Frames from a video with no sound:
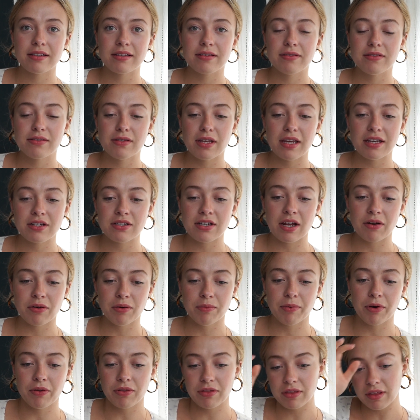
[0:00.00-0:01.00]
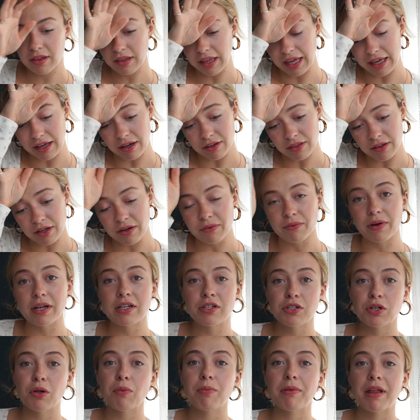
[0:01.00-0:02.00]
Sage and I were both, like the
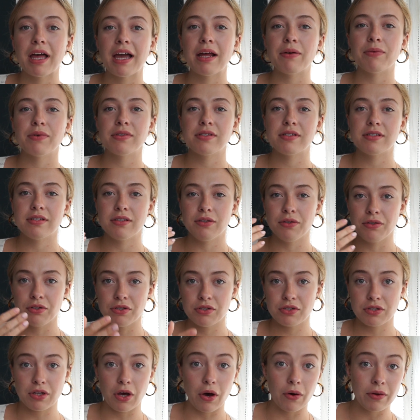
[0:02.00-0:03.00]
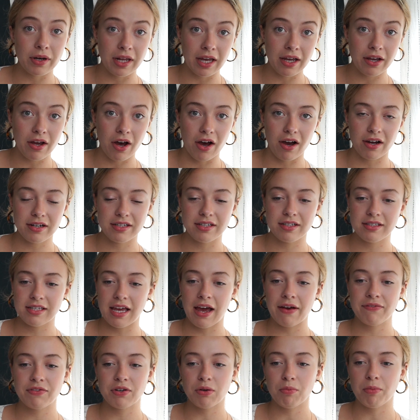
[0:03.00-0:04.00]
original plan was you just go and get cocktails
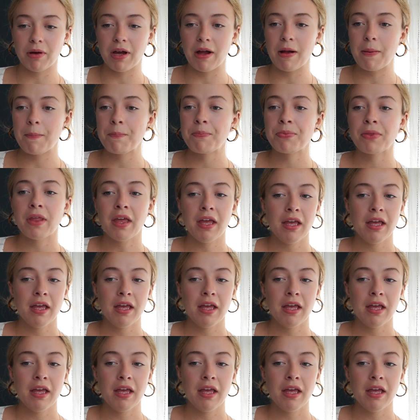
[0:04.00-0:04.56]
after, but